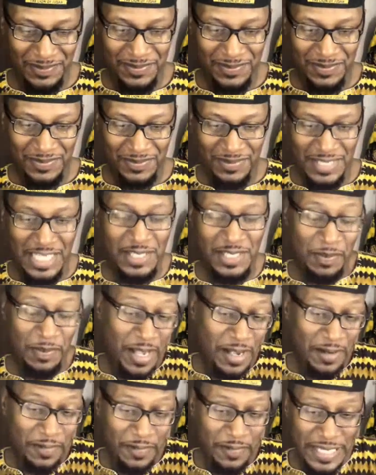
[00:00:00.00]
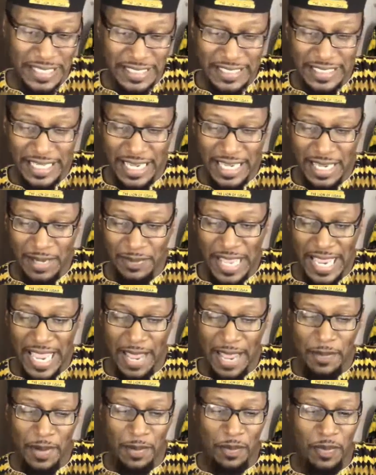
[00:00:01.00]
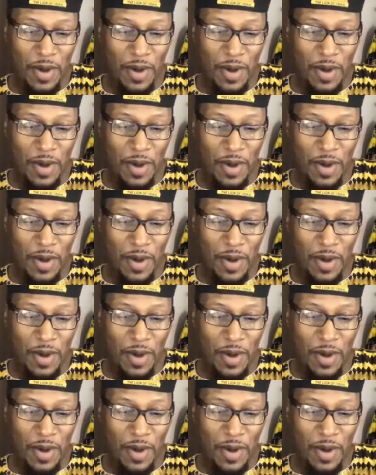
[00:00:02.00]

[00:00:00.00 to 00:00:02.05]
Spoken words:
to Smith, it seemed they had been